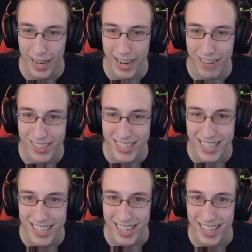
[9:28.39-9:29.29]
I have to
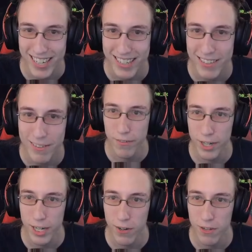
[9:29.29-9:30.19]
take it. Kind of
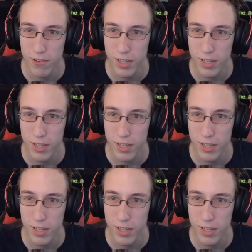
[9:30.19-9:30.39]
like how I